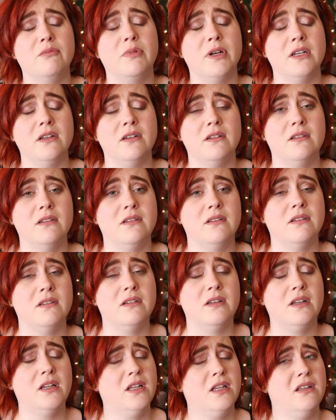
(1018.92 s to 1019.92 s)
but
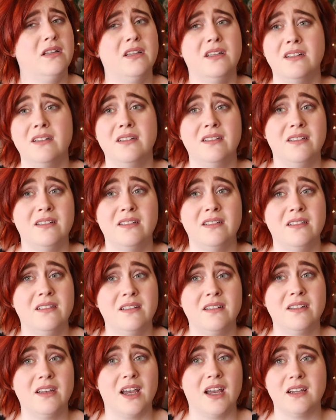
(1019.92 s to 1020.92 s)

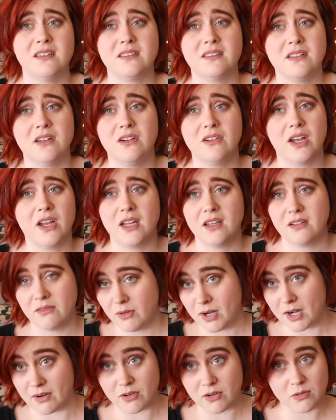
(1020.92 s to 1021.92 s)
guys, okay,
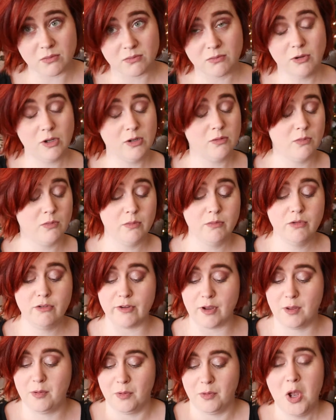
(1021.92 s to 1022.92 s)
whatever. We're
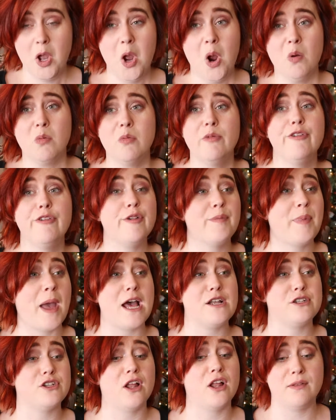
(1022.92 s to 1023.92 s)
moving
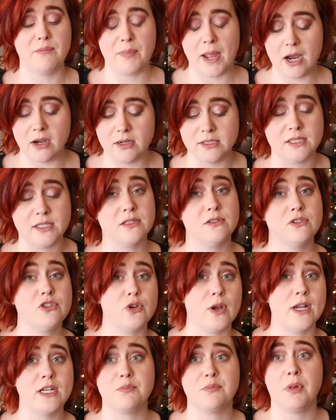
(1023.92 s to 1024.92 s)
past all of Perrin's
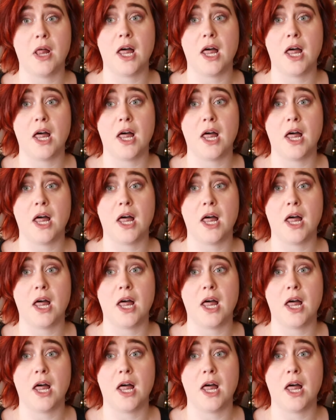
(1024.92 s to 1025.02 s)
strange